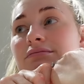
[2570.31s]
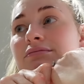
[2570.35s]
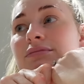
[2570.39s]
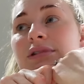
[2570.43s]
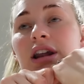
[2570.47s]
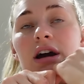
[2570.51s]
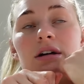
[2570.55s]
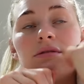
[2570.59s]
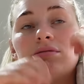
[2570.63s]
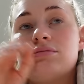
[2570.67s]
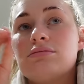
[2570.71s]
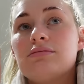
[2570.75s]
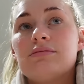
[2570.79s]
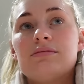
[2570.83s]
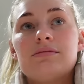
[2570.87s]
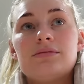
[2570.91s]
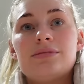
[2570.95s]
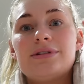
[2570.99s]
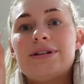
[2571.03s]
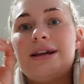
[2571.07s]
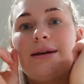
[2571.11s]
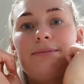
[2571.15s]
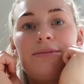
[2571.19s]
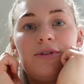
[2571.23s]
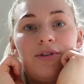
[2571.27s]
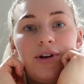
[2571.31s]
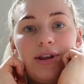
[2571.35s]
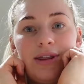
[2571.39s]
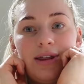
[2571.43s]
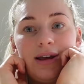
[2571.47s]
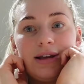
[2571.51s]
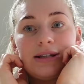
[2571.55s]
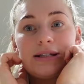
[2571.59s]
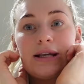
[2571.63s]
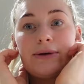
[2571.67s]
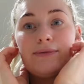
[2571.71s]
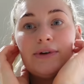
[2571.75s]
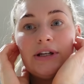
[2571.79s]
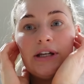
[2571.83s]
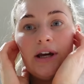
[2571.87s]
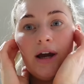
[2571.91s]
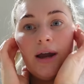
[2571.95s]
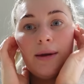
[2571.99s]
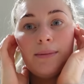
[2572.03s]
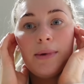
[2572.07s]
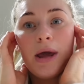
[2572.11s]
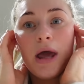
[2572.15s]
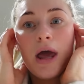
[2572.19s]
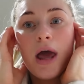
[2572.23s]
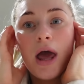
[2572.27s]
No, same three things every
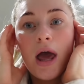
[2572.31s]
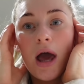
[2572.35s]
time.